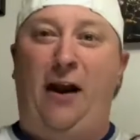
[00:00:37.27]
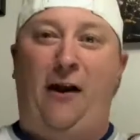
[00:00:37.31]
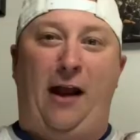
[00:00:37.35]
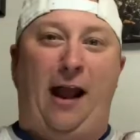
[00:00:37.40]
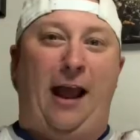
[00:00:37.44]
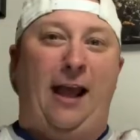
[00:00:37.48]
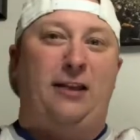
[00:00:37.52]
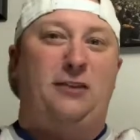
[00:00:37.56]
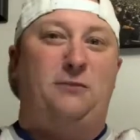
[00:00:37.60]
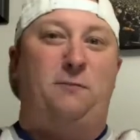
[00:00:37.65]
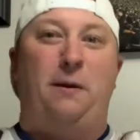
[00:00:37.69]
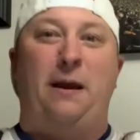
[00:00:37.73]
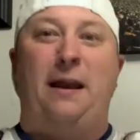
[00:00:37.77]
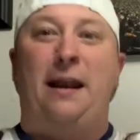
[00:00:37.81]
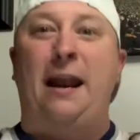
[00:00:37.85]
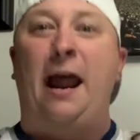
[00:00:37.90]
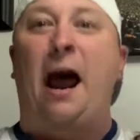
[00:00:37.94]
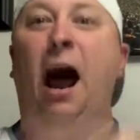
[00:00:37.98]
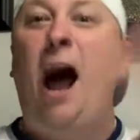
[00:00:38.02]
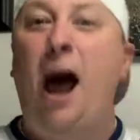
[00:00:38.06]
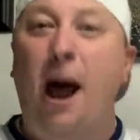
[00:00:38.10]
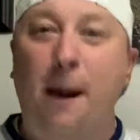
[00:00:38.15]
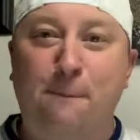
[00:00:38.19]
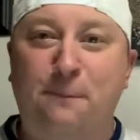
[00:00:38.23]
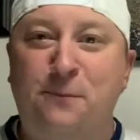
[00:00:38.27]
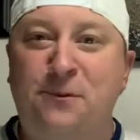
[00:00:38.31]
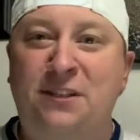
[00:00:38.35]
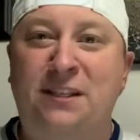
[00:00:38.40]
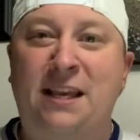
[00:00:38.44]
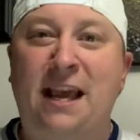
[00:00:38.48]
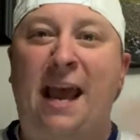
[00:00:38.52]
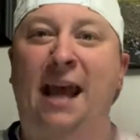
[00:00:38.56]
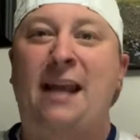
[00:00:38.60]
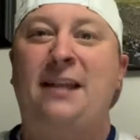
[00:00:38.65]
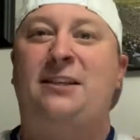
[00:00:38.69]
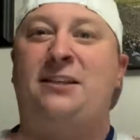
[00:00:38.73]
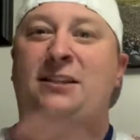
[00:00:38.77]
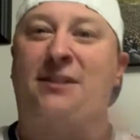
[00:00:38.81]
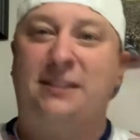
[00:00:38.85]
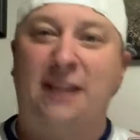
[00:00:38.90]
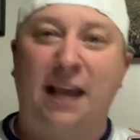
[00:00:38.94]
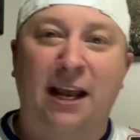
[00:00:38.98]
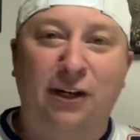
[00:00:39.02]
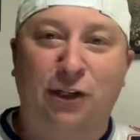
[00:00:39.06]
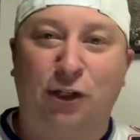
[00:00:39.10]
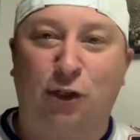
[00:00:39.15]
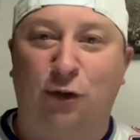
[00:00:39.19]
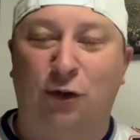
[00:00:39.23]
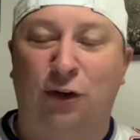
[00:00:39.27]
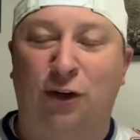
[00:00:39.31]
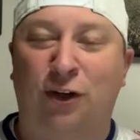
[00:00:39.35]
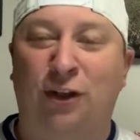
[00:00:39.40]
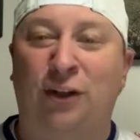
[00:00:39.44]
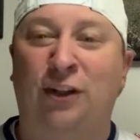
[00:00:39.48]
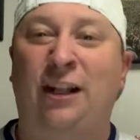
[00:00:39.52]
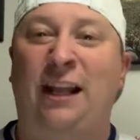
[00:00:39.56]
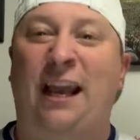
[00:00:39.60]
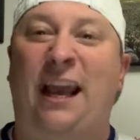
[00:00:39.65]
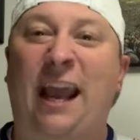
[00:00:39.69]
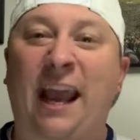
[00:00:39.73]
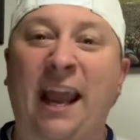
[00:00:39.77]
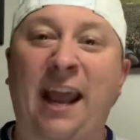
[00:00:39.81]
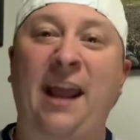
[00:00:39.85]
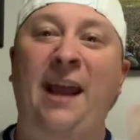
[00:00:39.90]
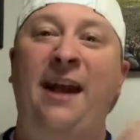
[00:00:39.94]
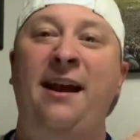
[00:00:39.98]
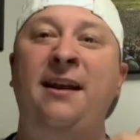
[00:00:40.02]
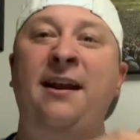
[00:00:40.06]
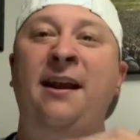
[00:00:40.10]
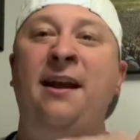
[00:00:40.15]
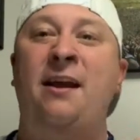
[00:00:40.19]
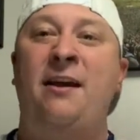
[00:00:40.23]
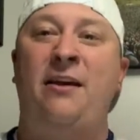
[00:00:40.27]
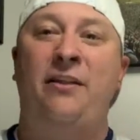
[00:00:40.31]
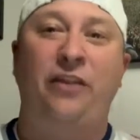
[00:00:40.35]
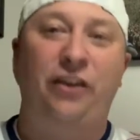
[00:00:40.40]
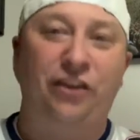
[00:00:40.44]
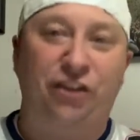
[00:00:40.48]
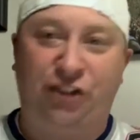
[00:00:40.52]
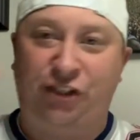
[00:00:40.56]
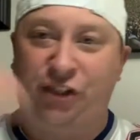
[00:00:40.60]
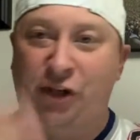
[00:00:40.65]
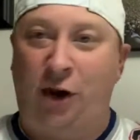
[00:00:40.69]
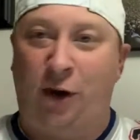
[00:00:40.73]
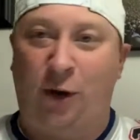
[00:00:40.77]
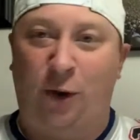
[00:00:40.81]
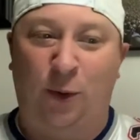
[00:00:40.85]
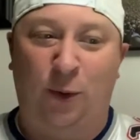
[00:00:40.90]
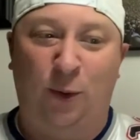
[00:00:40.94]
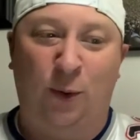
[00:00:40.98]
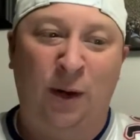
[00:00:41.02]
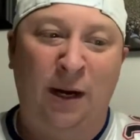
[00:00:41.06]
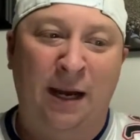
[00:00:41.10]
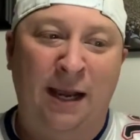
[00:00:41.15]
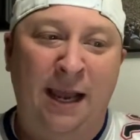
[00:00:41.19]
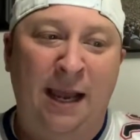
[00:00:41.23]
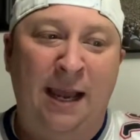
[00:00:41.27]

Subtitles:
has been upset central in the show.